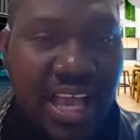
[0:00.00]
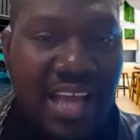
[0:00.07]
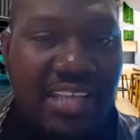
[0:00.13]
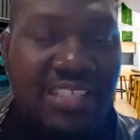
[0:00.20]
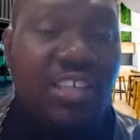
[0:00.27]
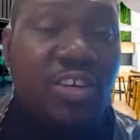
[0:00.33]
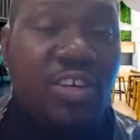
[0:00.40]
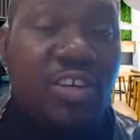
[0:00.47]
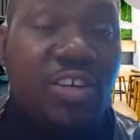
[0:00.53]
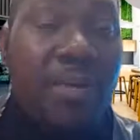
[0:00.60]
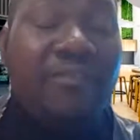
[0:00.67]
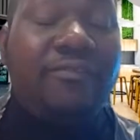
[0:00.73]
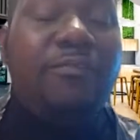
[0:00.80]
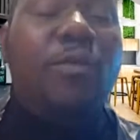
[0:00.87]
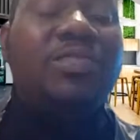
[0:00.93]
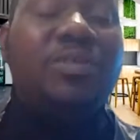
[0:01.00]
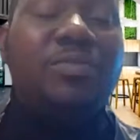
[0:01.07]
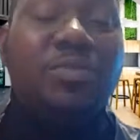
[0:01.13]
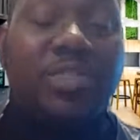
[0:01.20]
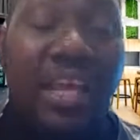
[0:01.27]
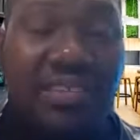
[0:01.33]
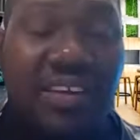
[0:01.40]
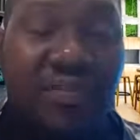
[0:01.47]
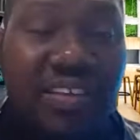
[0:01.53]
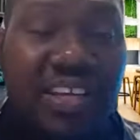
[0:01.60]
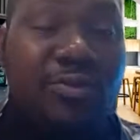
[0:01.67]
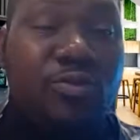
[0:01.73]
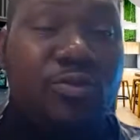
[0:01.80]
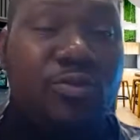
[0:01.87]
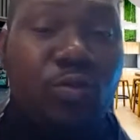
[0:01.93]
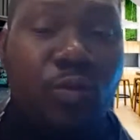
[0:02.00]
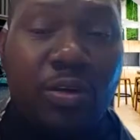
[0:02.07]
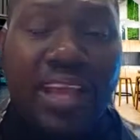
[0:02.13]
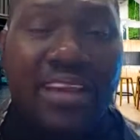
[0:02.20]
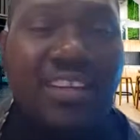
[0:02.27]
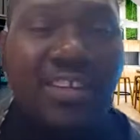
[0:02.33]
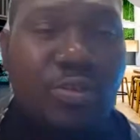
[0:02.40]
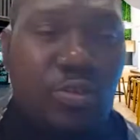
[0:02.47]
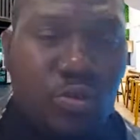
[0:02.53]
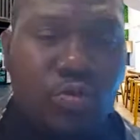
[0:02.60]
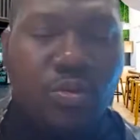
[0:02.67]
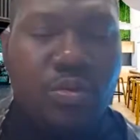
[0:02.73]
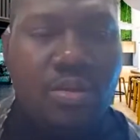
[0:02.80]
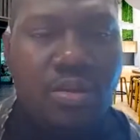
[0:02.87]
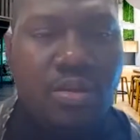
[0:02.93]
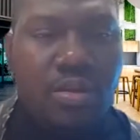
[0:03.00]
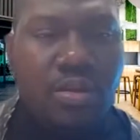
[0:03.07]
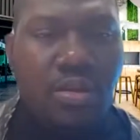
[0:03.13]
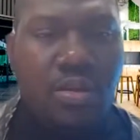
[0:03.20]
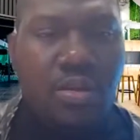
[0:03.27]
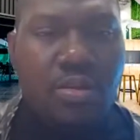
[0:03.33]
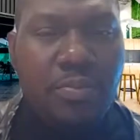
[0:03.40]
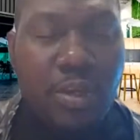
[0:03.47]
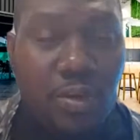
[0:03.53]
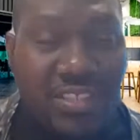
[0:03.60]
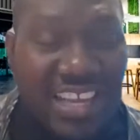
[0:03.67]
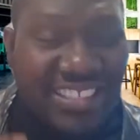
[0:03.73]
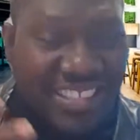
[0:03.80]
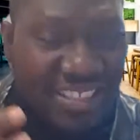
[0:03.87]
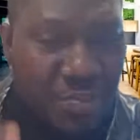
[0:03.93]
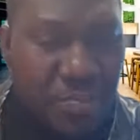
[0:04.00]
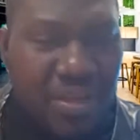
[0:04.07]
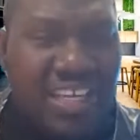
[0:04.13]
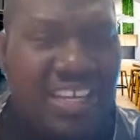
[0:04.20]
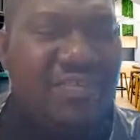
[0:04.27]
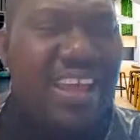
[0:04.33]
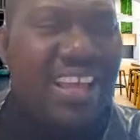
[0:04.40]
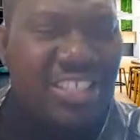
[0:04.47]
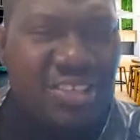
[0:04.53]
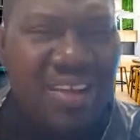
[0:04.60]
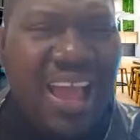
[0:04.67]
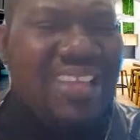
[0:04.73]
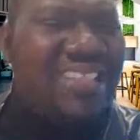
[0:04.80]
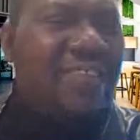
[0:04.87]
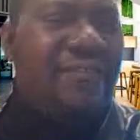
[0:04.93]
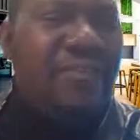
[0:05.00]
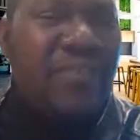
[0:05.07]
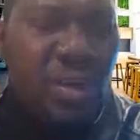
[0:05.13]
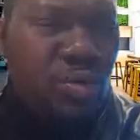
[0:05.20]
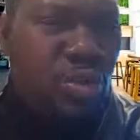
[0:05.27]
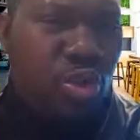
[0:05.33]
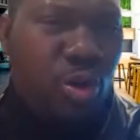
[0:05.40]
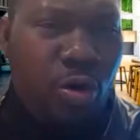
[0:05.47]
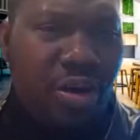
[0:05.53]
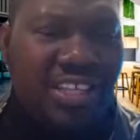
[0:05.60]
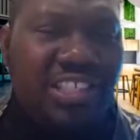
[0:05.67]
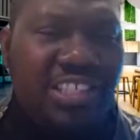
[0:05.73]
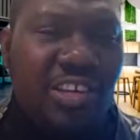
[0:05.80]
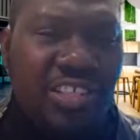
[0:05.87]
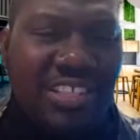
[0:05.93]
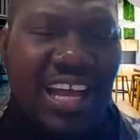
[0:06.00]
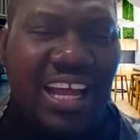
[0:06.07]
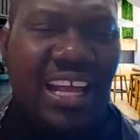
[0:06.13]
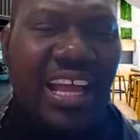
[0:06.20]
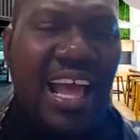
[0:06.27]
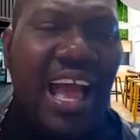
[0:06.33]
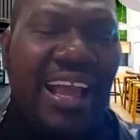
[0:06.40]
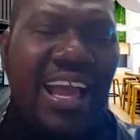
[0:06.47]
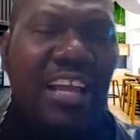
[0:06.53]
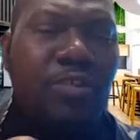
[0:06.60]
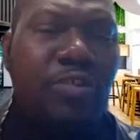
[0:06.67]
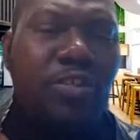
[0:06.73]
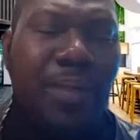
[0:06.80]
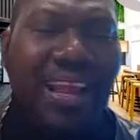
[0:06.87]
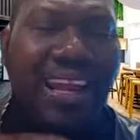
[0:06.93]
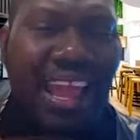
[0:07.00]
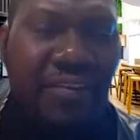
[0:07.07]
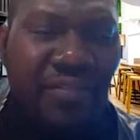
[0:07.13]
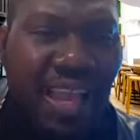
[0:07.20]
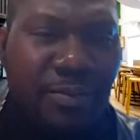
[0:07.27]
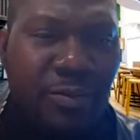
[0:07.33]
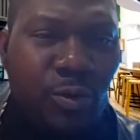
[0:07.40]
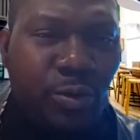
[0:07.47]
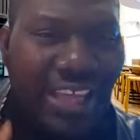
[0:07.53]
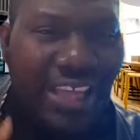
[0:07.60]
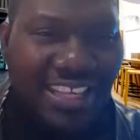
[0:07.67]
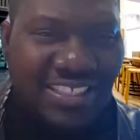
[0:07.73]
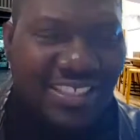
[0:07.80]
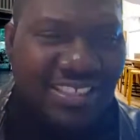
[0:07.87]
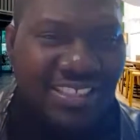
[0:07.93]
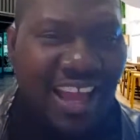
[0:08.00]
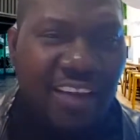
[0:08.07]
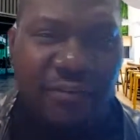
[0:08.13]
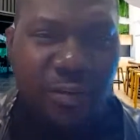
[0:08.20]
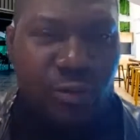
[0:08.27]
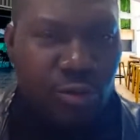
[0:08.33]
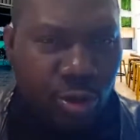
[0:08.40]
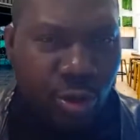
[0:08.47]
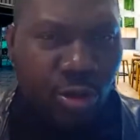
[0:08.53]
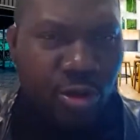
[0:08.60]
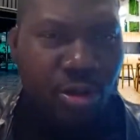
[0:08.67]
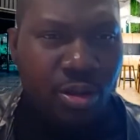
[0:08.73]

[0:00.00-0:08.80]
I still come back multiple times every year to do what I need to do because I still believe Nigeria has a future. It's just that I can't use my lifetime to test that future.